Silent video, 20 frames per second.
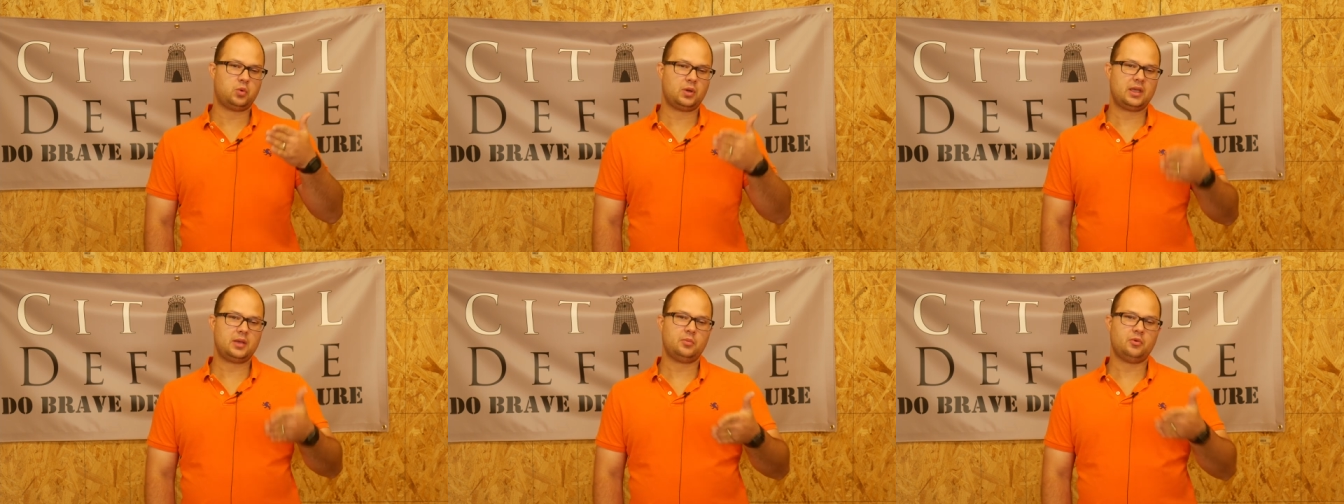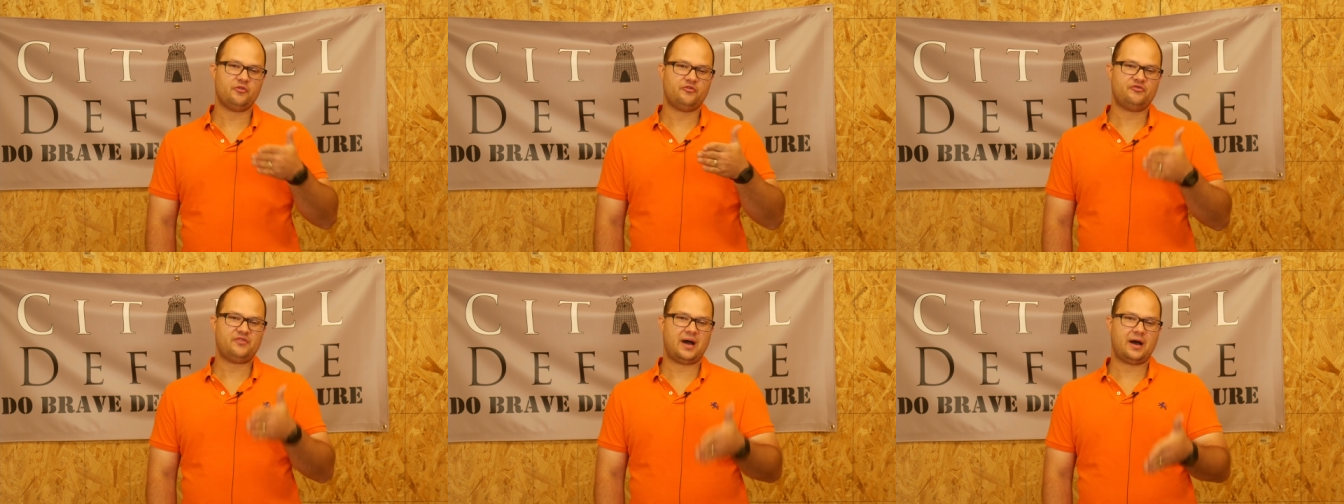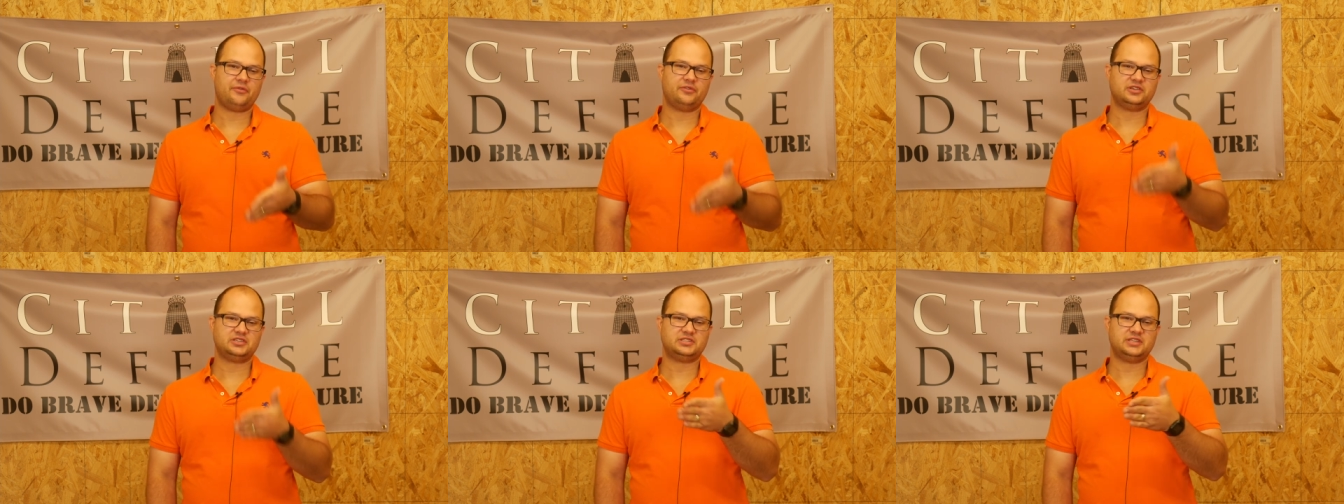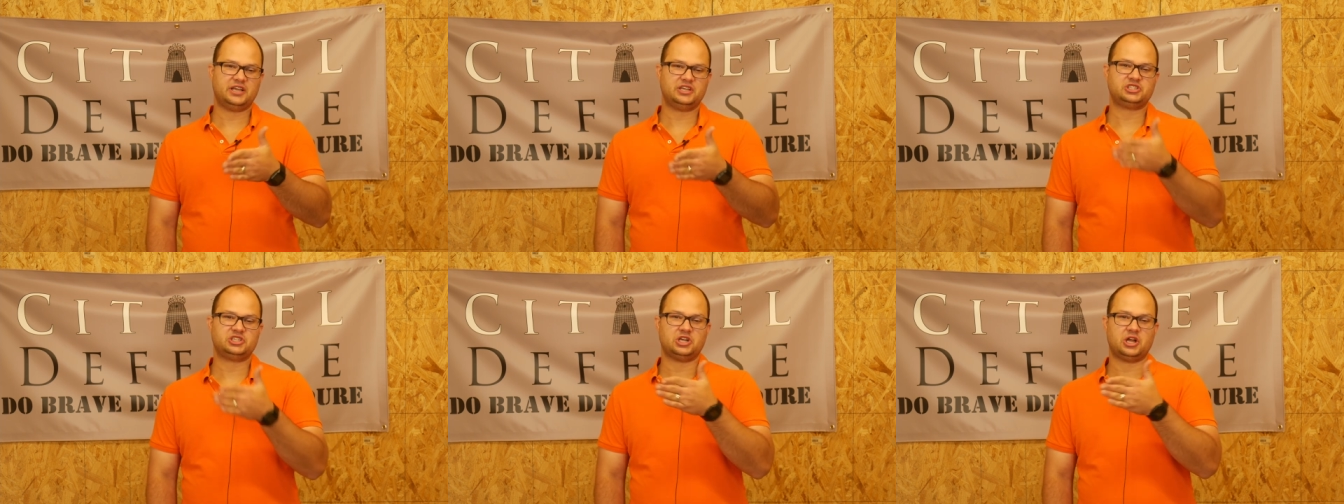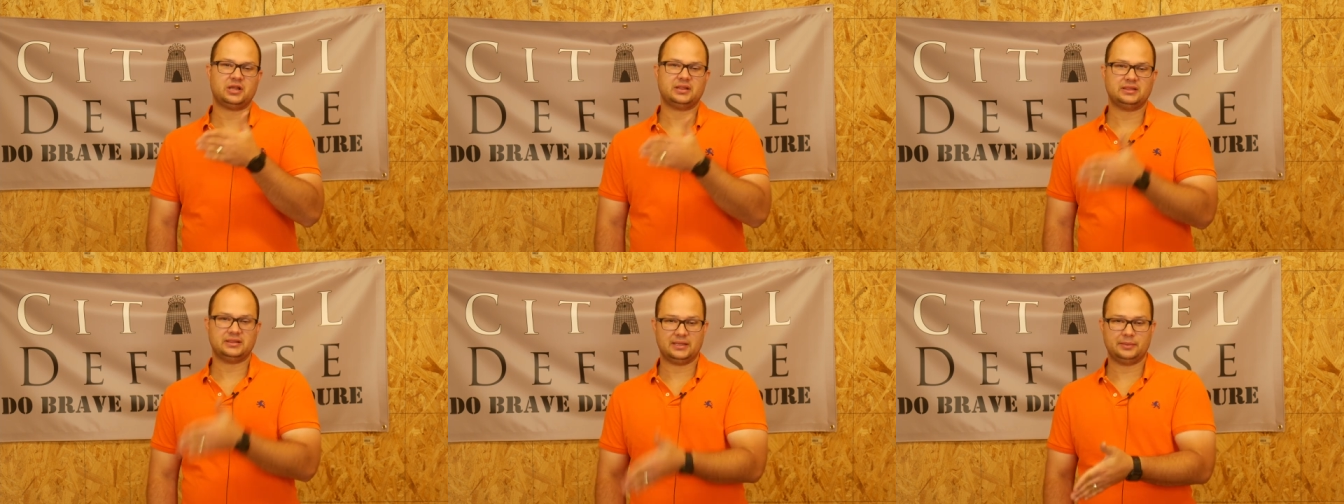We will found this nation
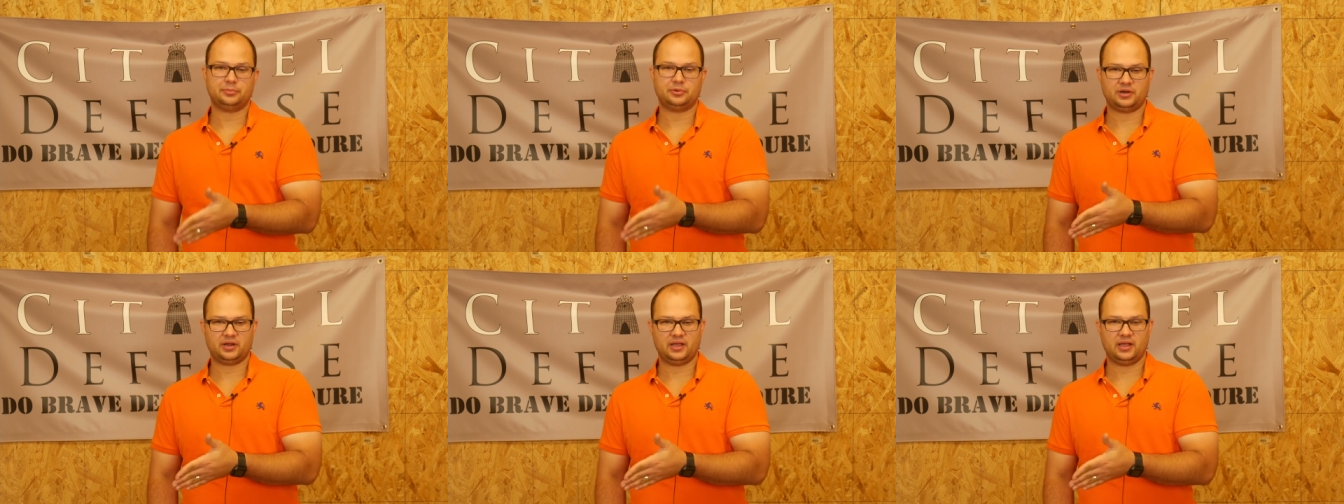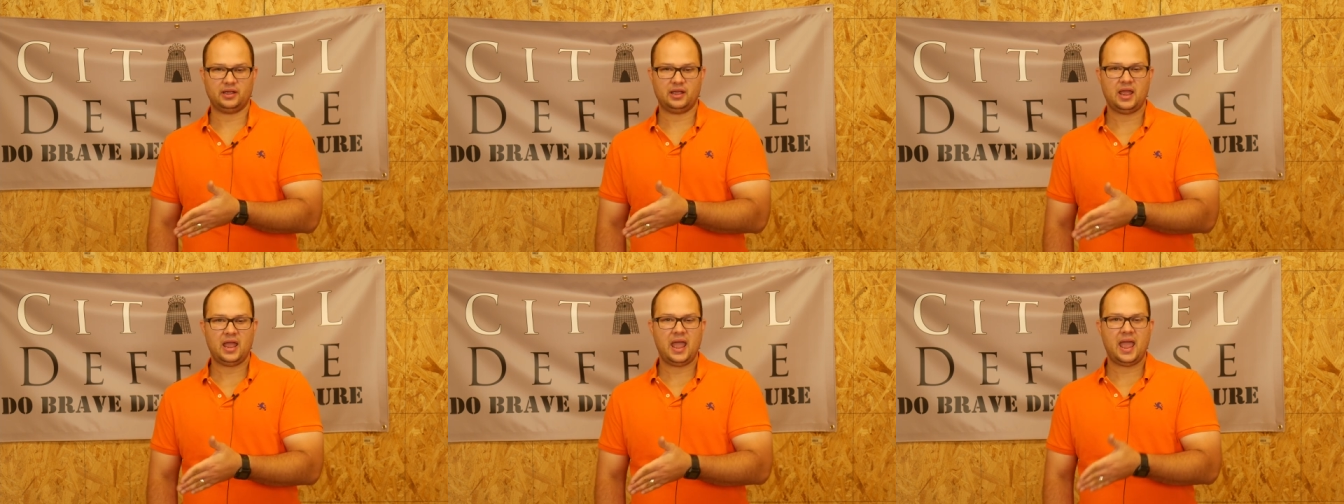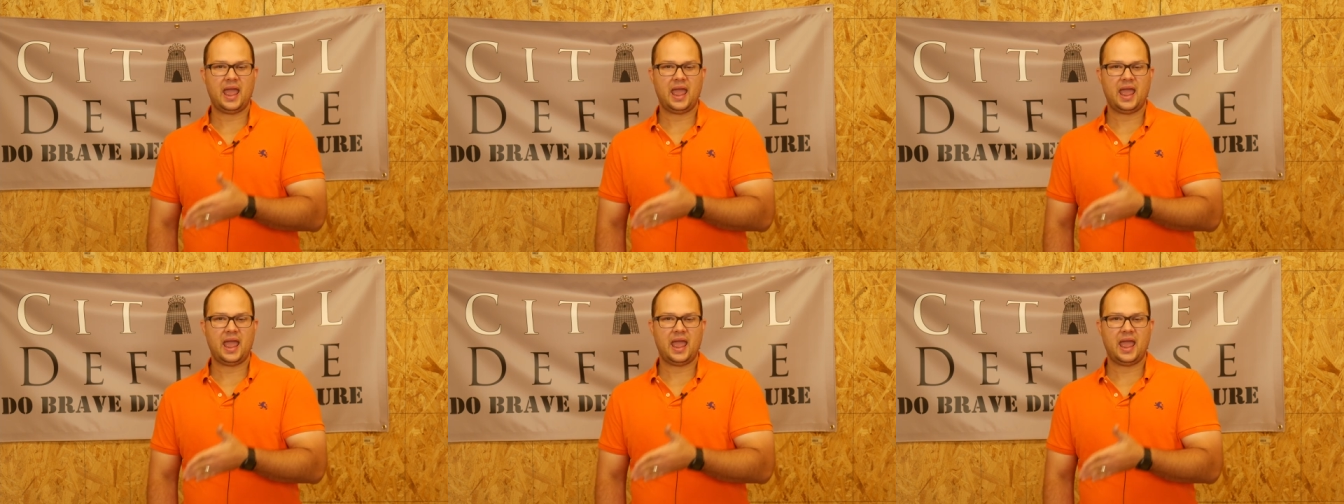on liberty